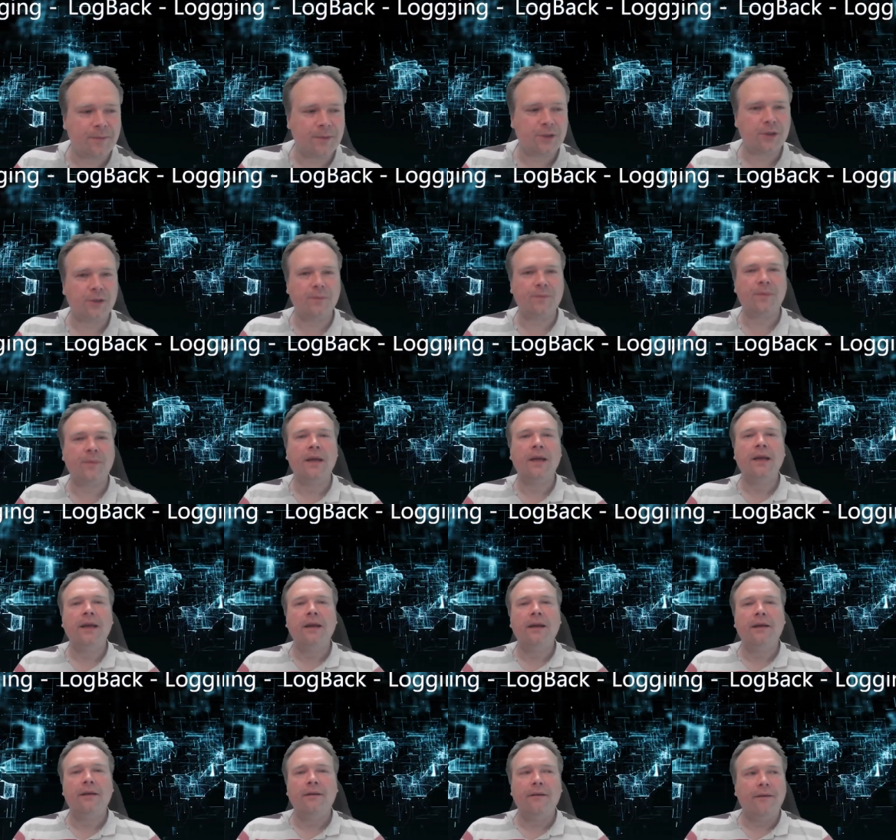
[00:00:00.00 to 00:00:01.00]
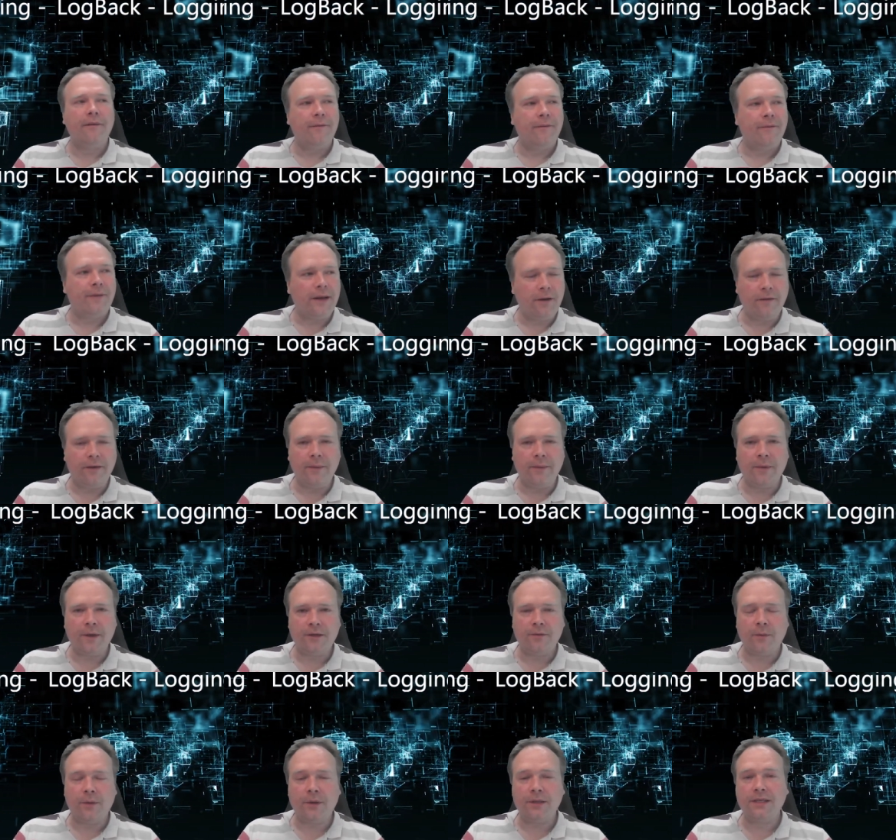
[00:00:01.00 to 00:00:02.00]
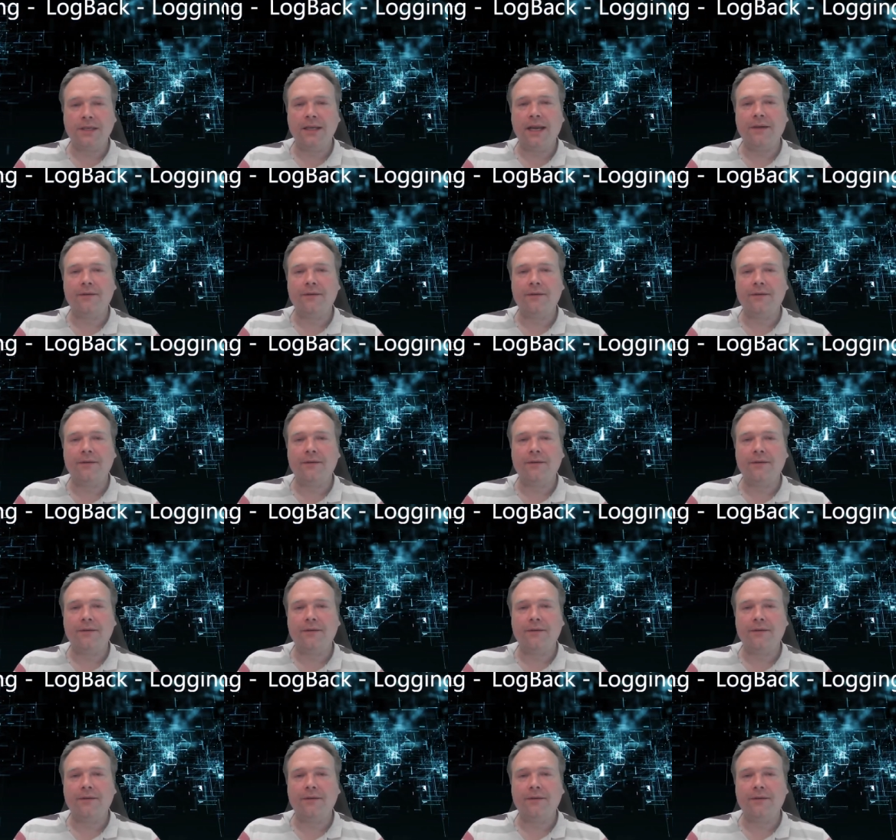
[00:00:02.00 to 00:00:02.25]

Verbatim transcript: So thank you very much for watching.